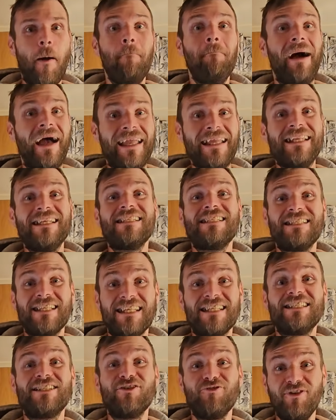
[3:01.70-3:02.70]
A
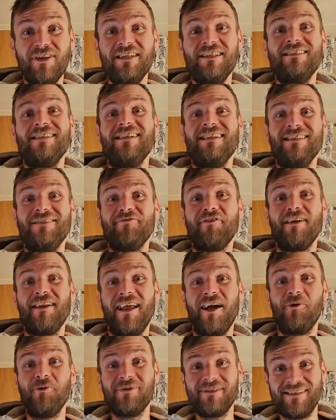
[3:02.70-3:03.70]
-6 degrees it is right
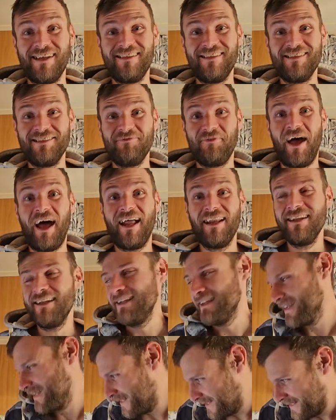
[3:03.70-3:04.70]
now outside this van.
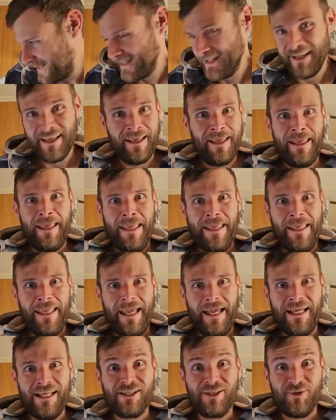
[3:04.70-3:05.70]

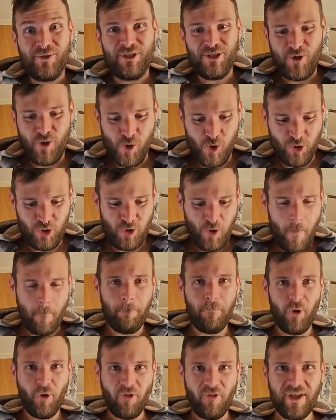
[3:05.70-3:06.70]
Yeah, so it's cold.
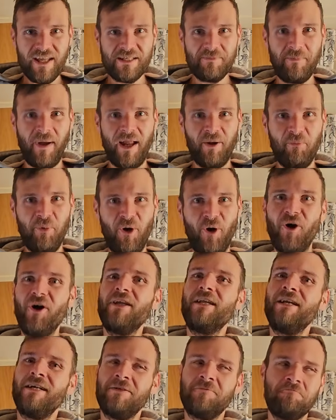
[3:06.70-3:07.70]
But this bad
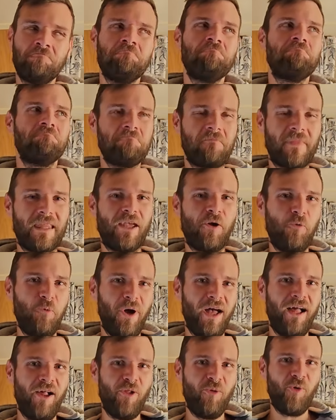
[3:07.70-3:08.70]
boy,
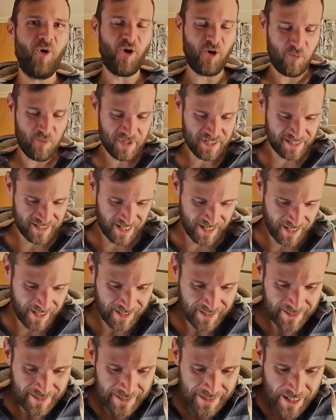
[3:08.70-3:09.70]
well, what can we say?